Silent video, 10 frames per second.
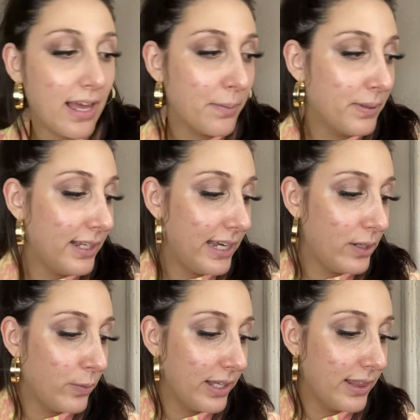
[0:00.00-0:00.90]
I played
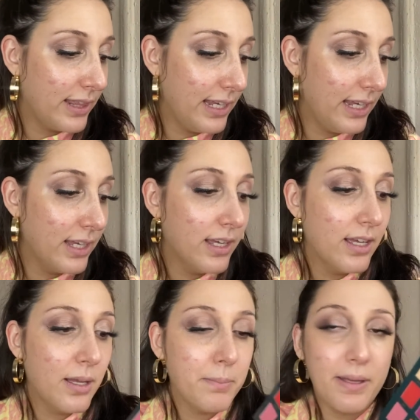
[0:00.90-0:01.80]
with
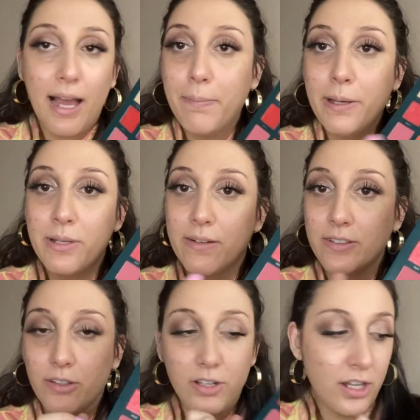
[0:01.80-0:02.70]
every
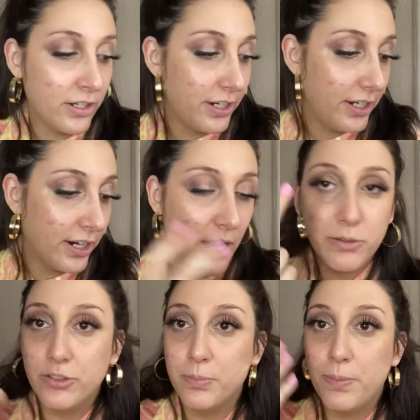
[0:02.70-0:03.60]
single color in here. I
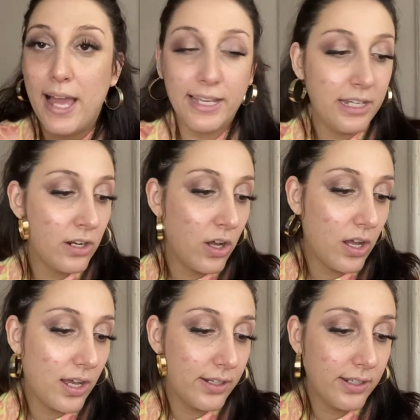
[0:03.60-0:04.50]
was just packing it
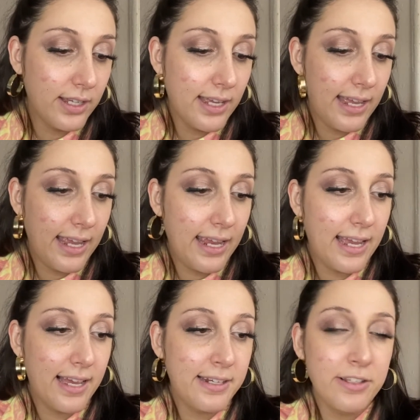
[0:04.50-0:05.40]
on,
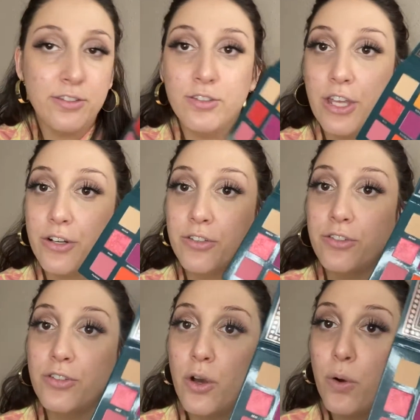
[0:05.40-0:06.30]
and they're
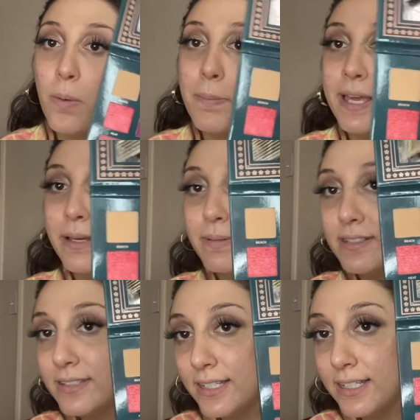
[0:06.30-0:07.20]
so
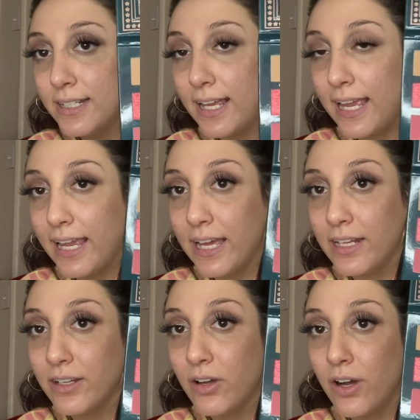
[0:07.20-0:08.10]
pigmented,
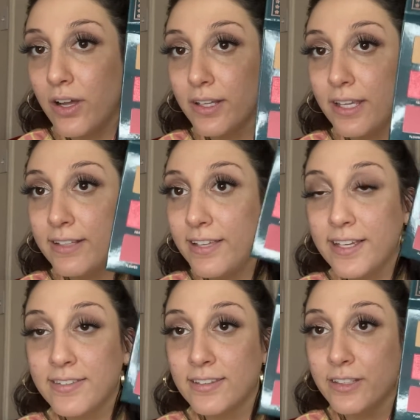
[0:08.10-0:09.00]
and it
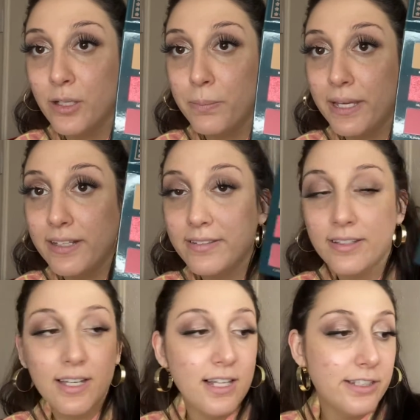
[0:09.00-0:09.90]
takes a little bit
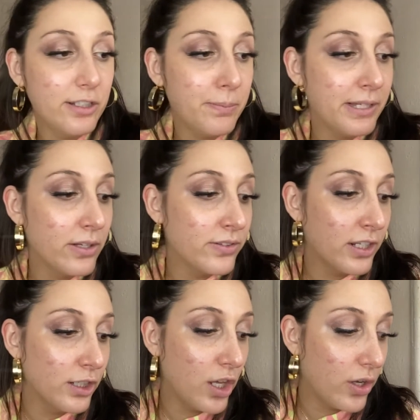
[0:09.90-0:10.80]
goes a
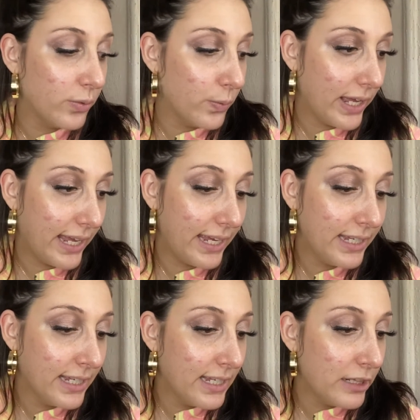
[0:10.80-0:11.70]
long way.
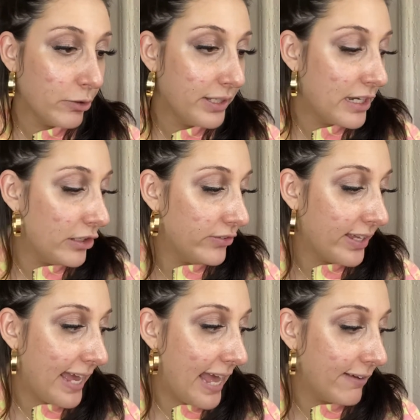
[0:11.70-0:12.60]
The only colors I
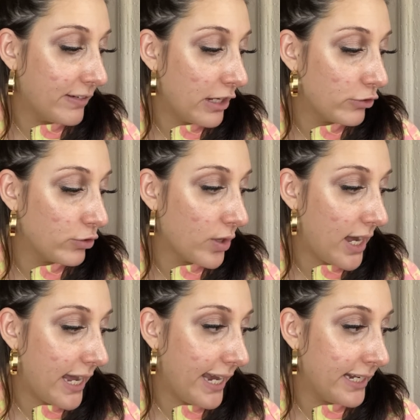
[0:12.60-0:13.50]
have not
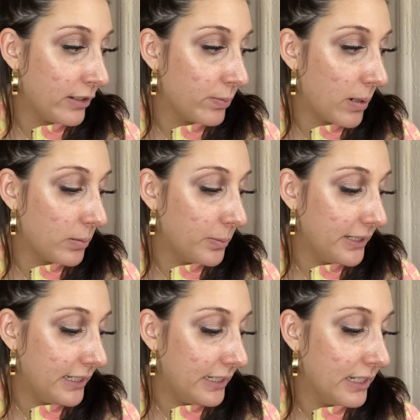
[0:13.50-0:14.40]
tried is
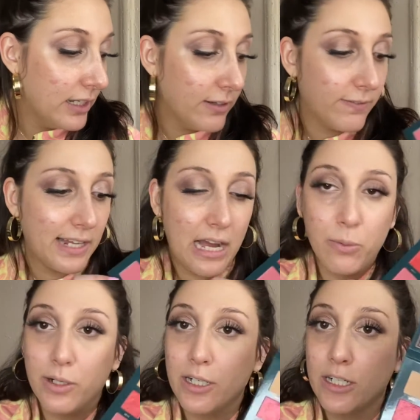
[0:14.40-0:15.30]
probably
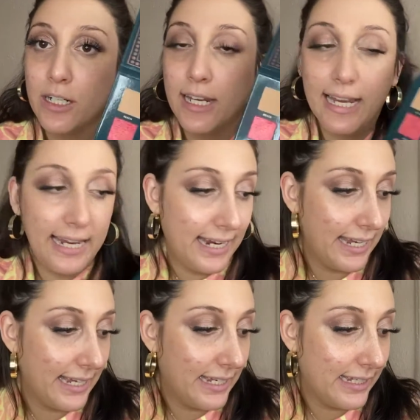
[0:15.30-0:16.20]
Flower
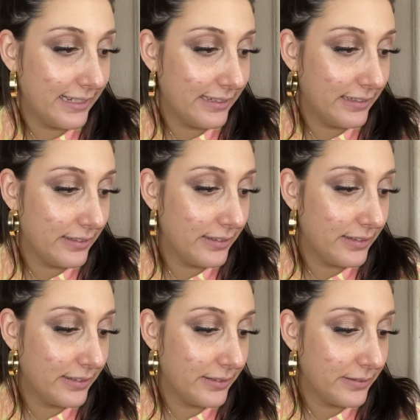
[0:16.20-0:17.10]
and
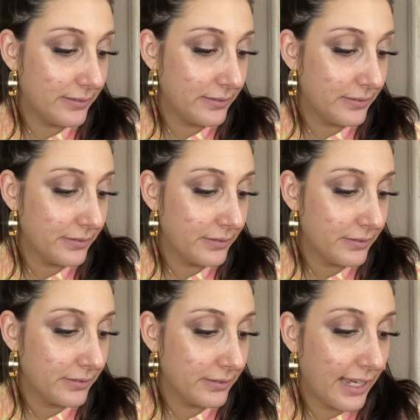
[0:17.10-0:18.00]

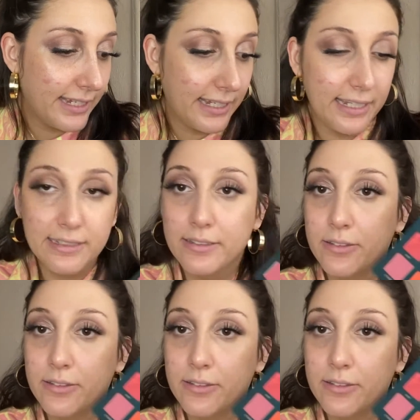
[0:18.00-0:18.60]
Hiking.